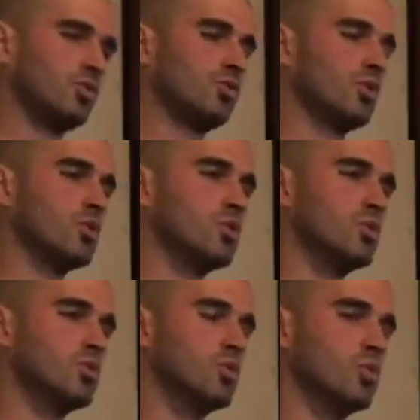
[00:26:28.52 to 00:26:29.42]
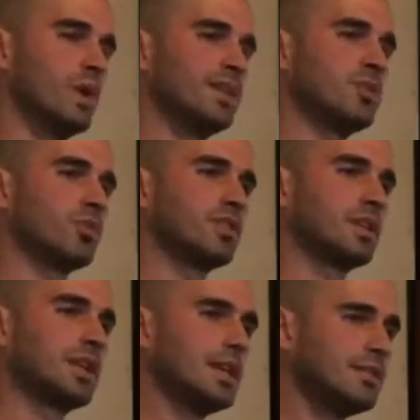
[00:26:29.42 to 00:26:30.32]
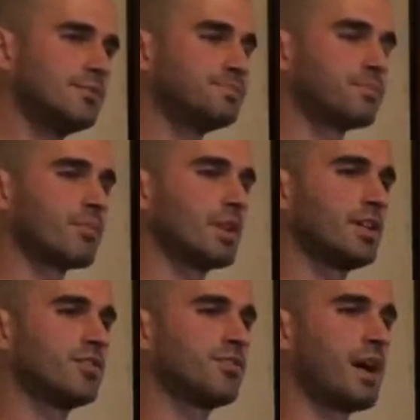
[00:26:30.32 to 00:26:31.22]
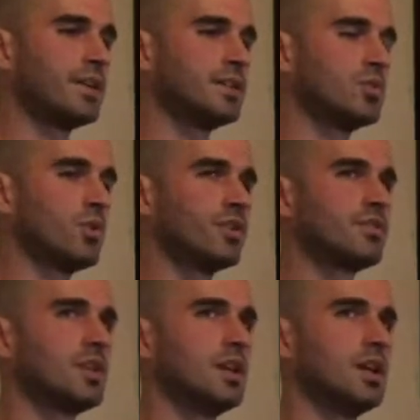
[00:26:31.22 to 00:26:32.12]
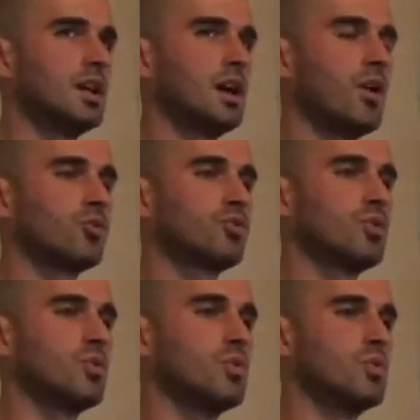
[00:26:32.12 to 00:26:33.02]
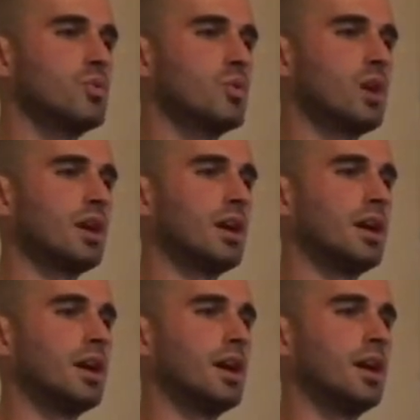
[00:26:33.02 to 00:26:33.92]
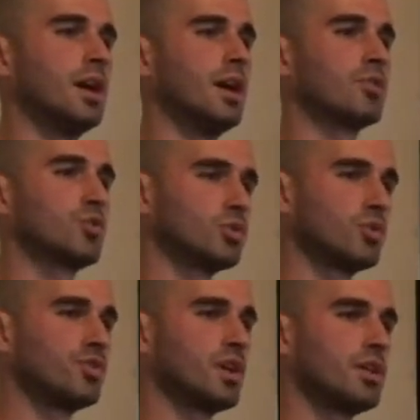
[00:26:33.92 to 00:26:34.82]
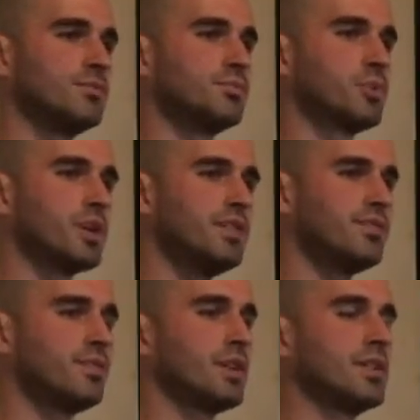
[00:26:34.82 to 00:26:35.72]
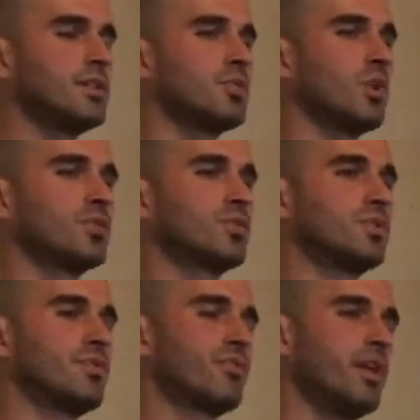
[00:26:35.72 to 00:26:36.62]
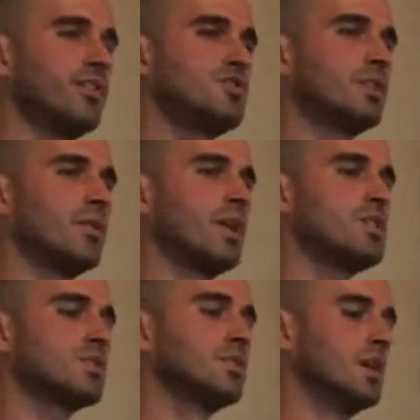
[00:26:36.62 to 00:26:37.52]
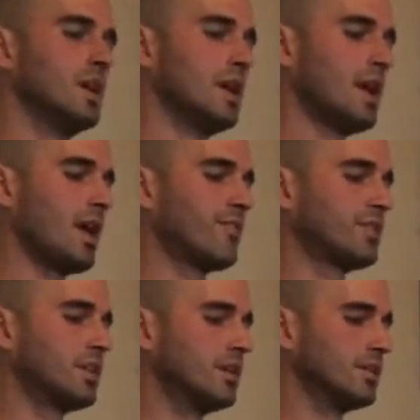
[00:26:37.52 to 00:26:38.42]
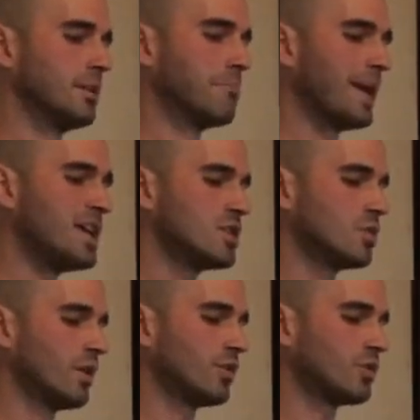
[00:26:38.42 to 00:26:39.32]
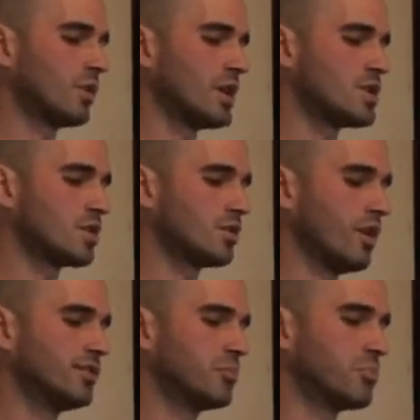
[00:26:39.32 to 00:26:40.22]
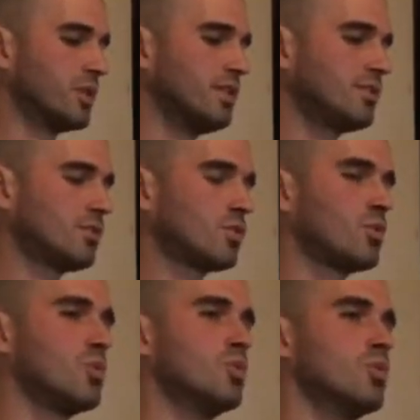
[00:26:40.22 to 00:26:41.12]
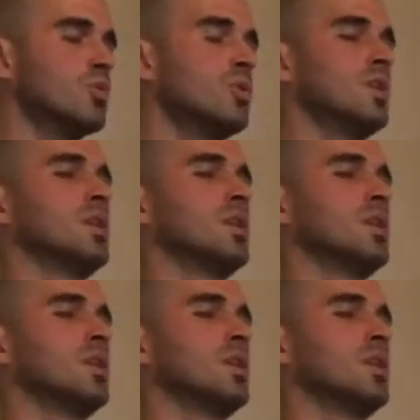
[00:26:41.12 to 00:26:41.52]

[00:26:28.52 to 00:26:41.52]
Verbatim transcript: So when he was a kid, his father was uh, also uh, a Soto Zen priest, and he was from the first generation after the Meiji restoration of the priests who